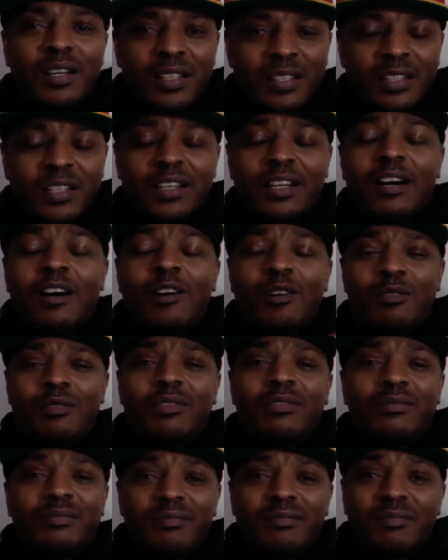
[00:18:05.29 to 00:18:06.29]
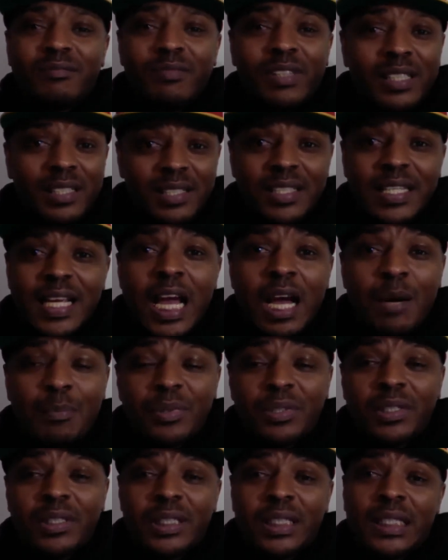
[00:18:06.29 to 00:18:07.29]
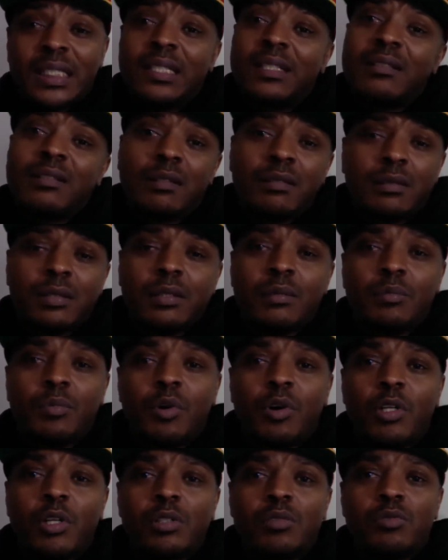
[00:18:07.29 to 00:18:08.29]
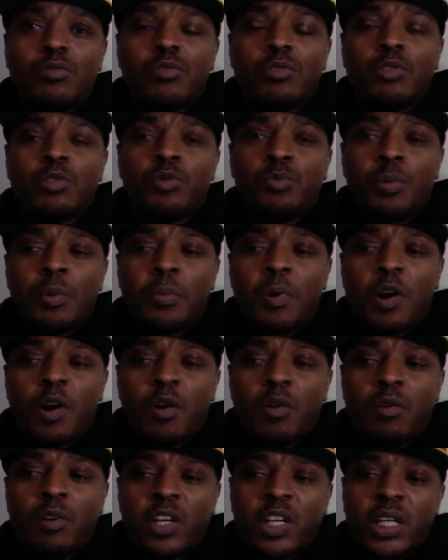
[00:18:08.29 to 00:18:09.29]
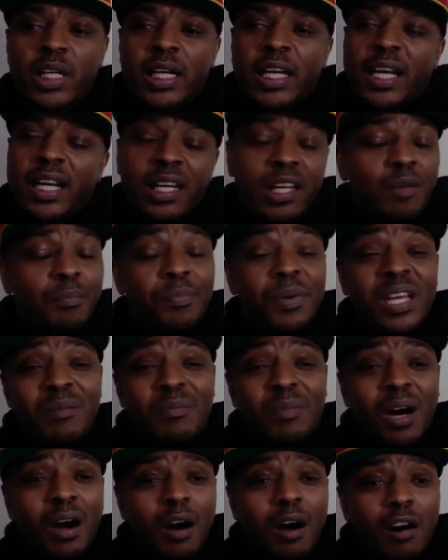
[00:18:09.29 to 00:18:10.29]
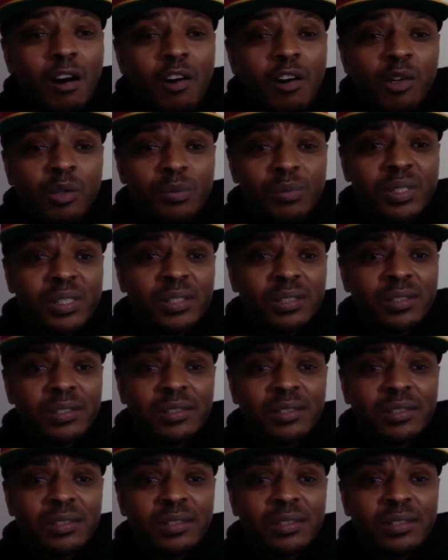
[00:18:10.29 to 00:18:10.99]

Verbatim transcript: The GOAT went to Tampa, took them boys to a Super Bowl, and he beat Mahomes.